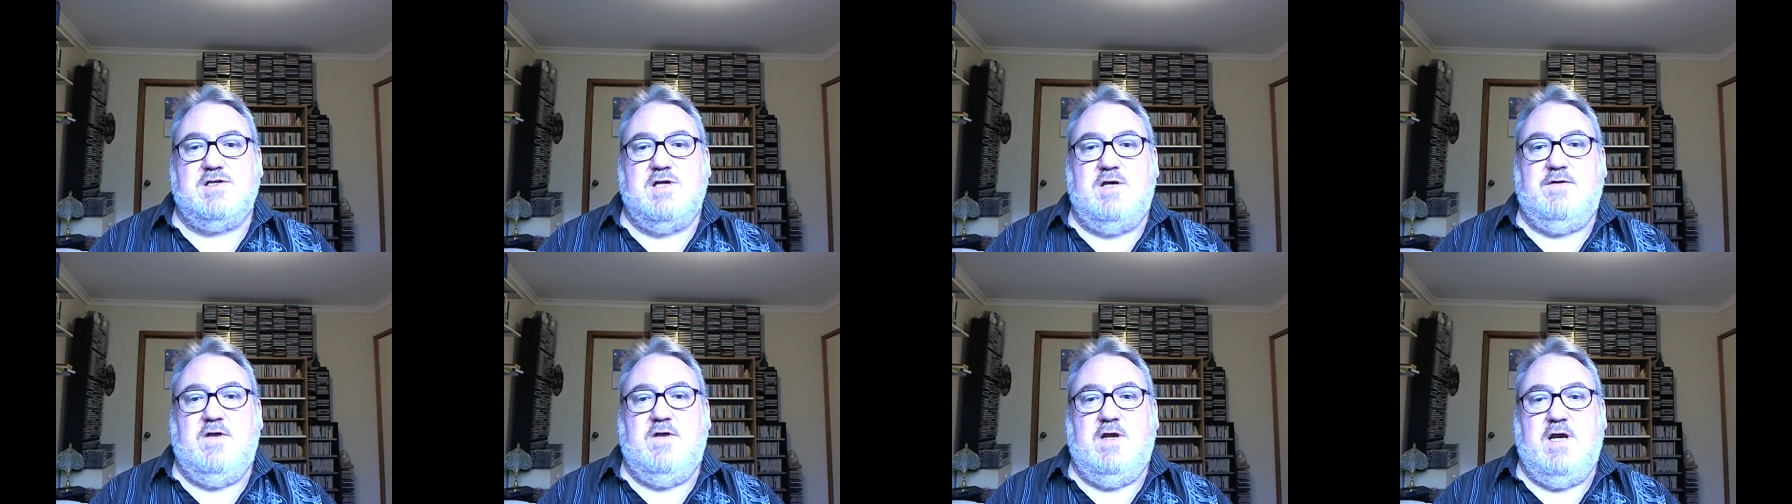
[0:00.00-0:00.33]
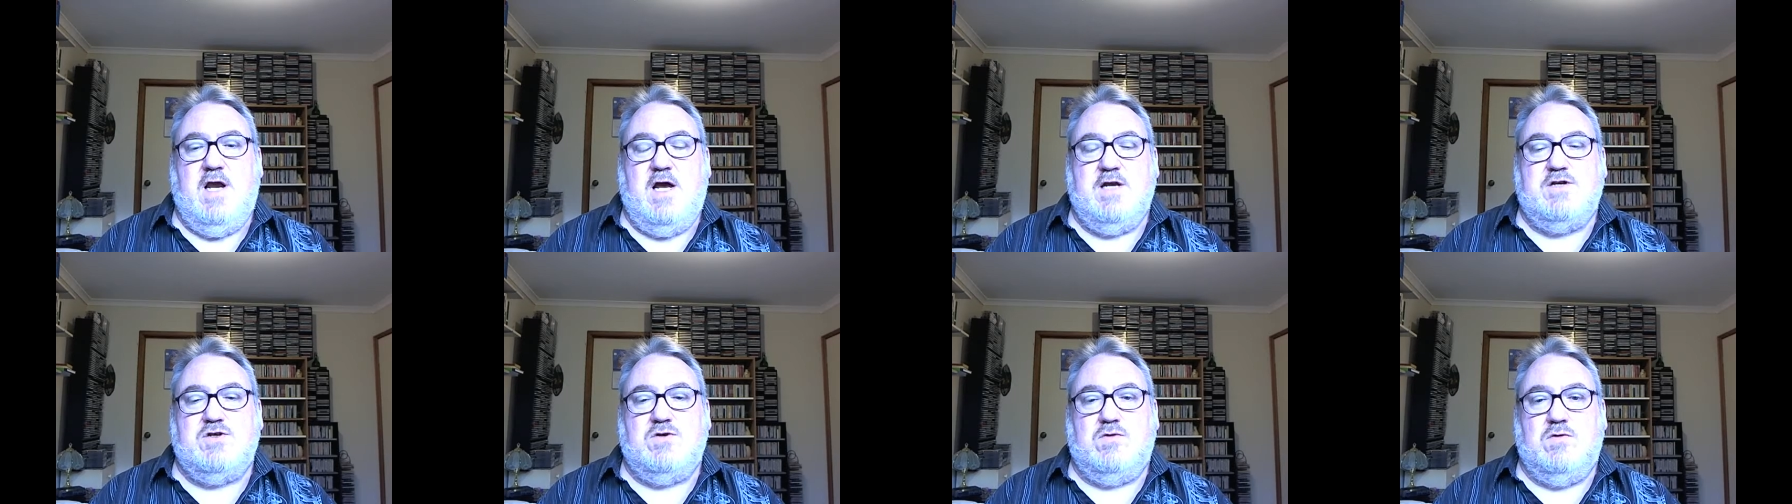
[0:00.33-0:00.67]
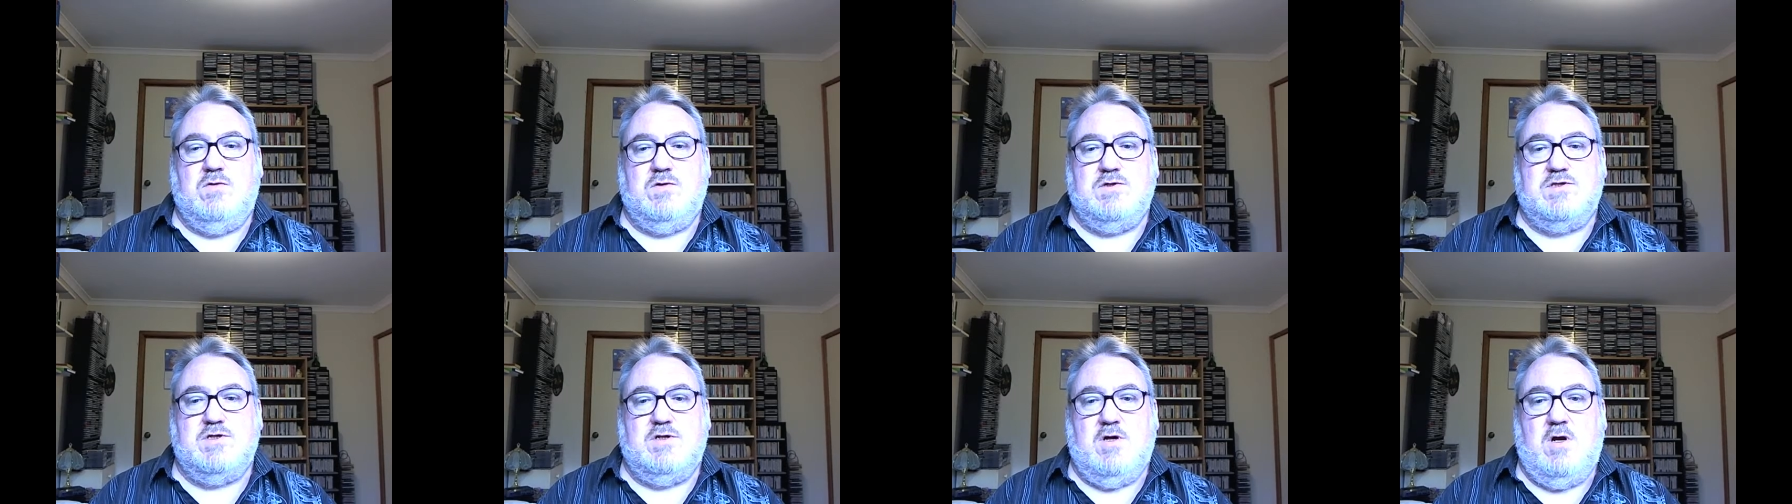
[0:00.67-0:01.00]
and the
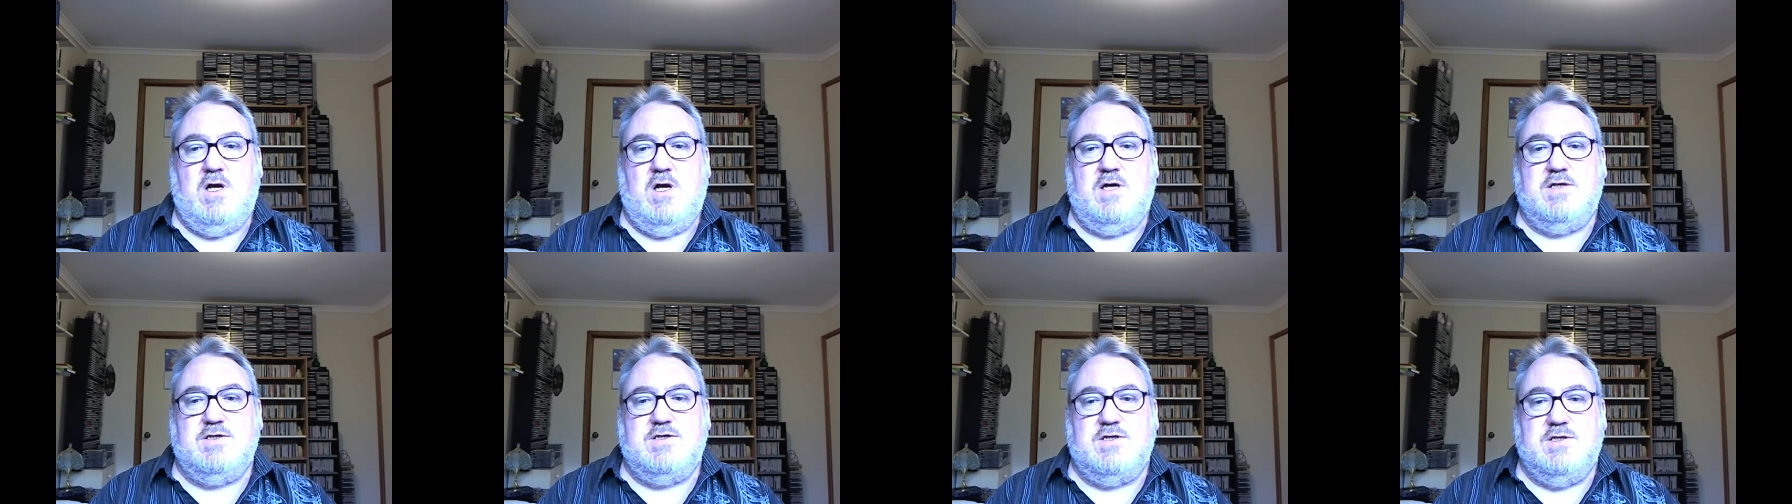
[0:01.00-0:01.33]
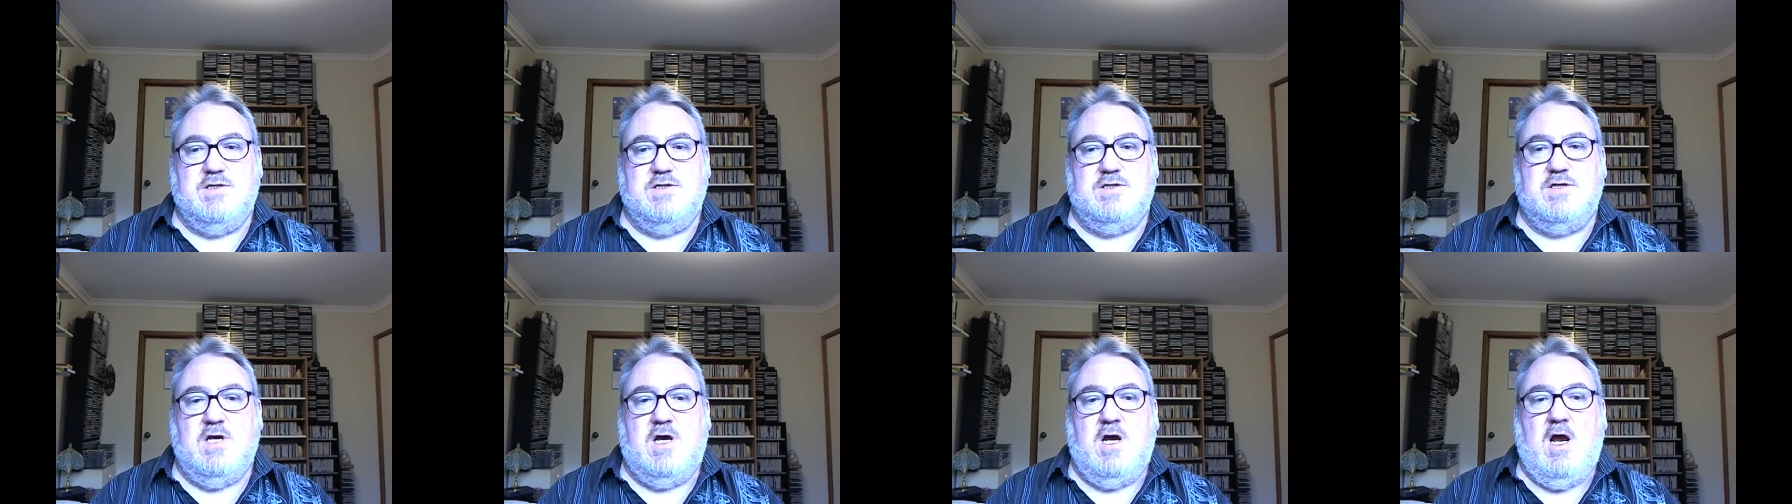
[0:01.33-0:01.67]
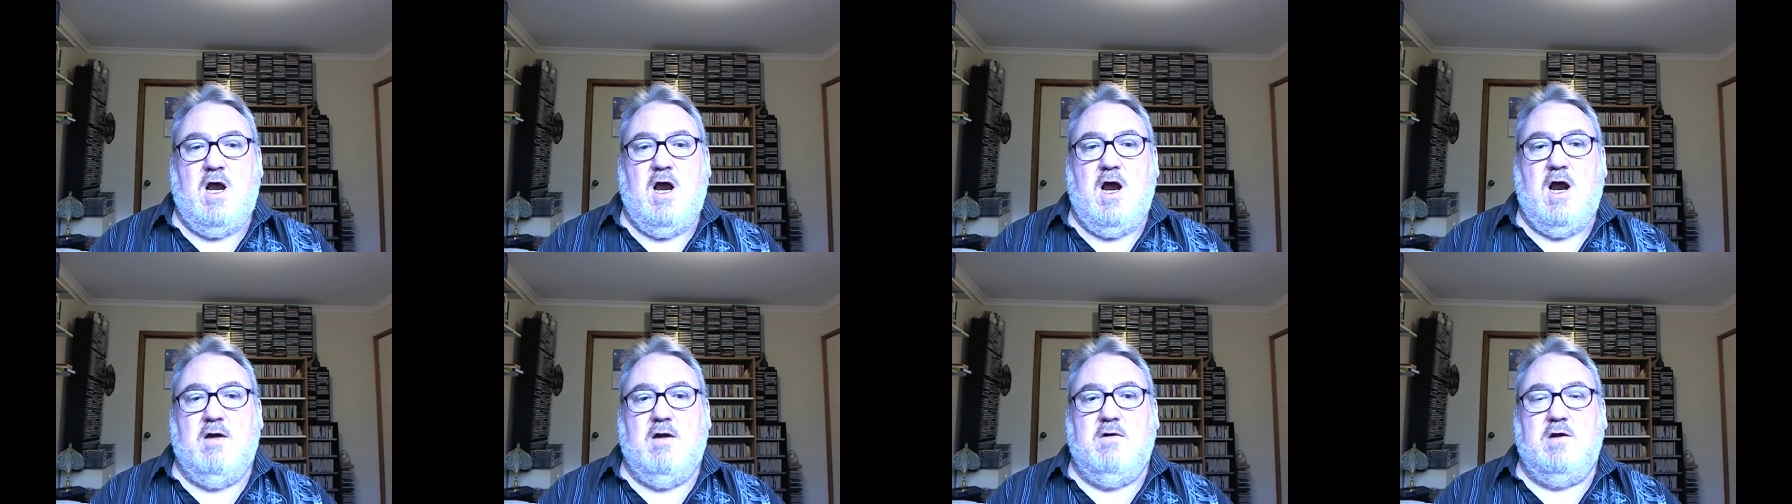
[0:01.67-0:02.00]
natural sciences
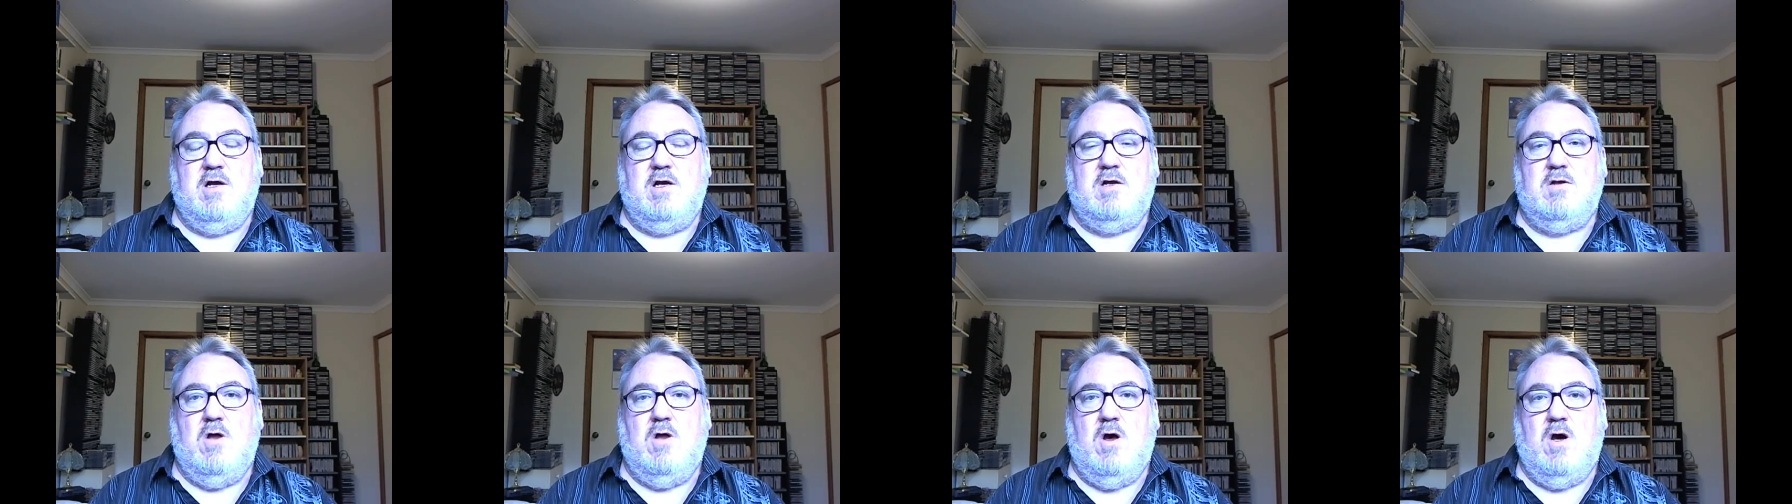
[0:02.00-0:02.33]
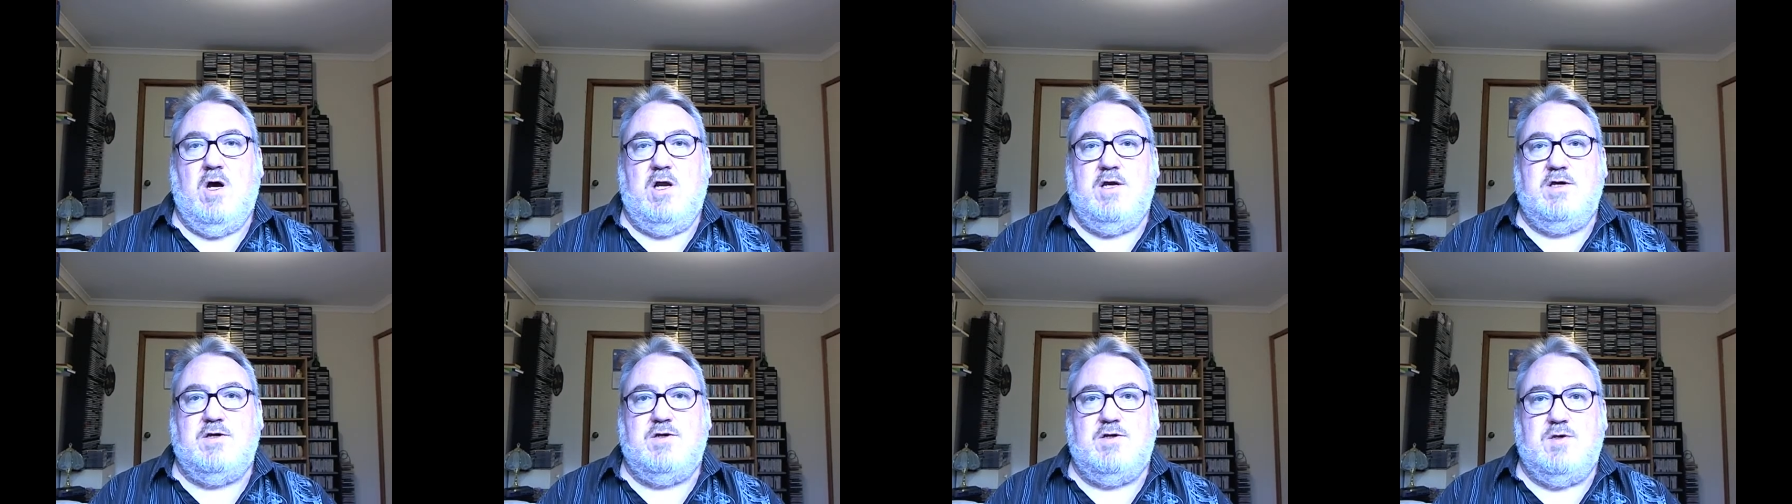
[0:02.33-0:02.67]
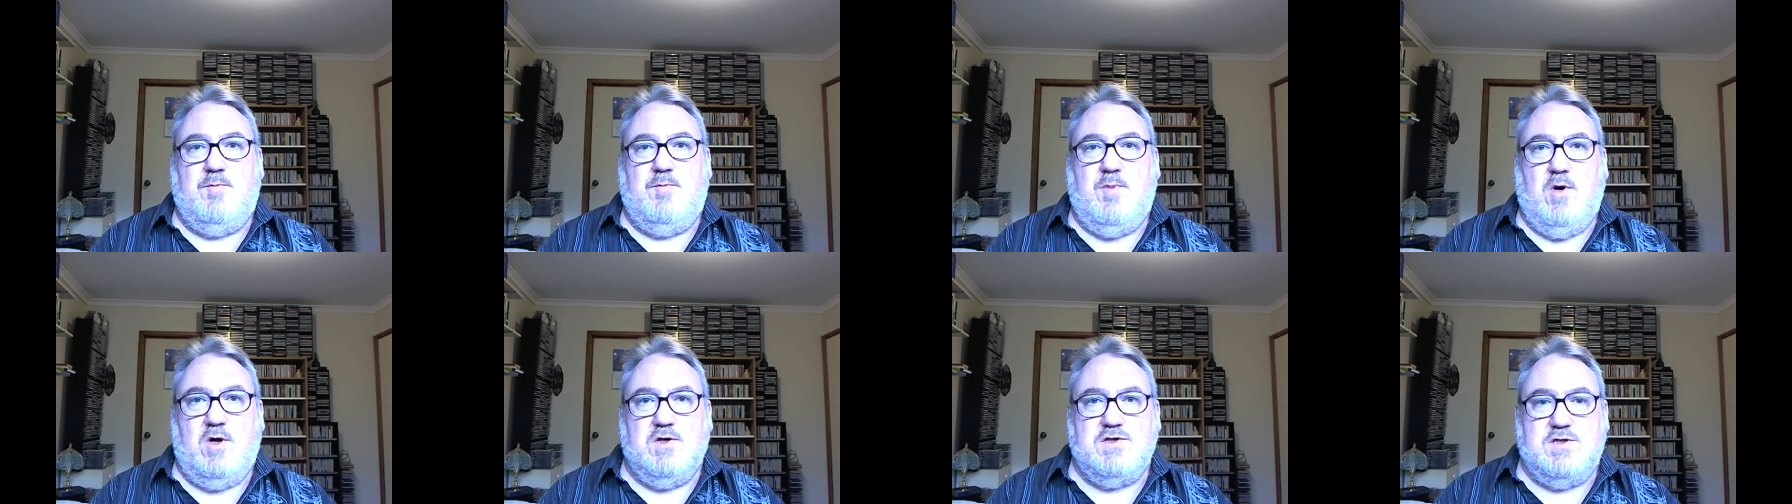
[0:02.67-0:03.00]
are inclined to
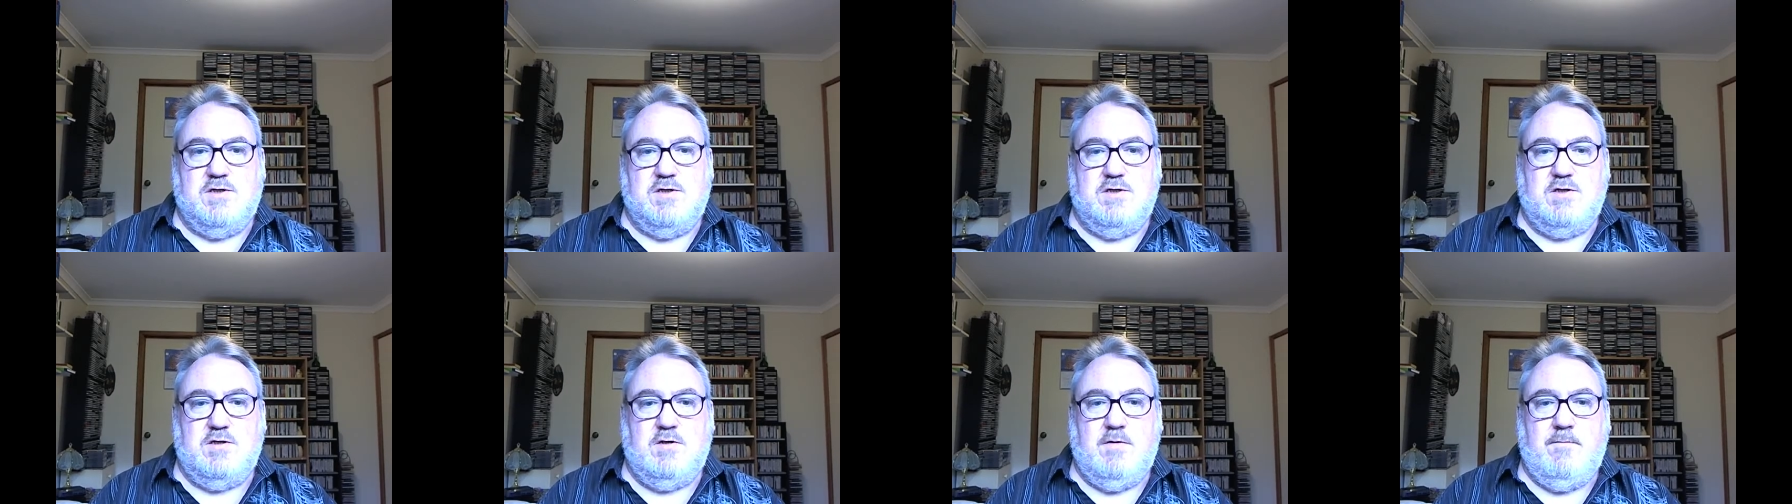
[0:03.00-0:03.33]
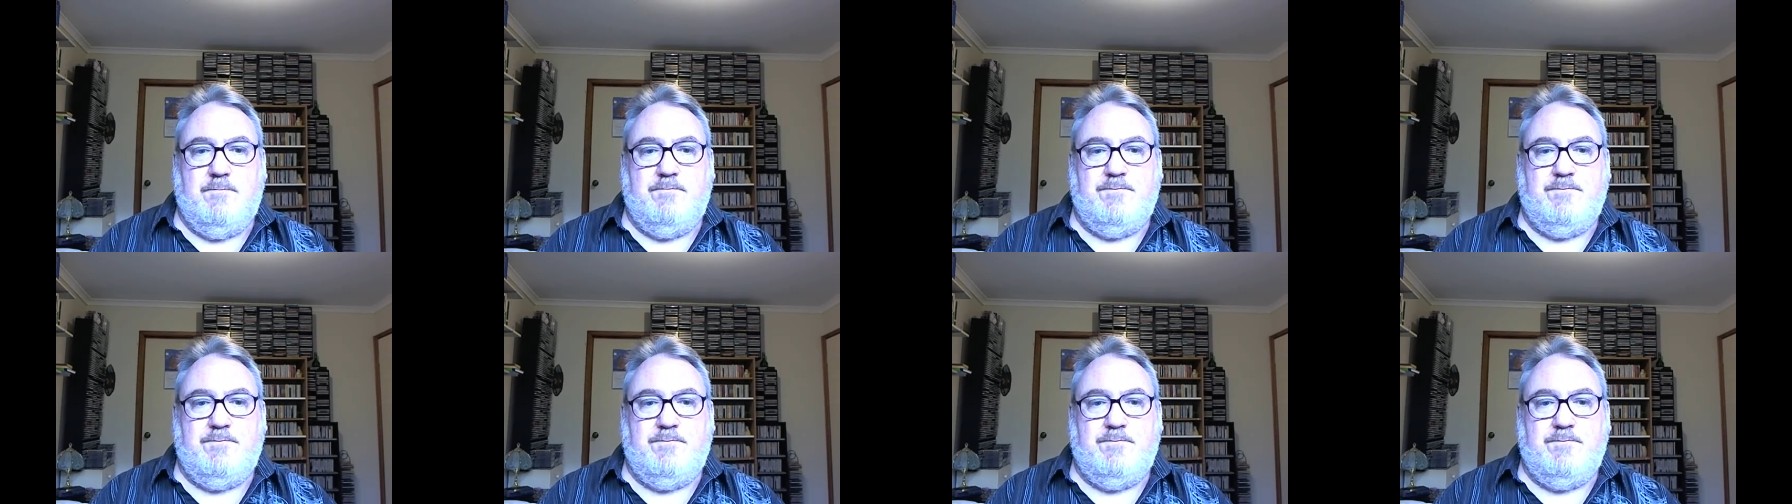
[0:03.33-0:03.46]
posit,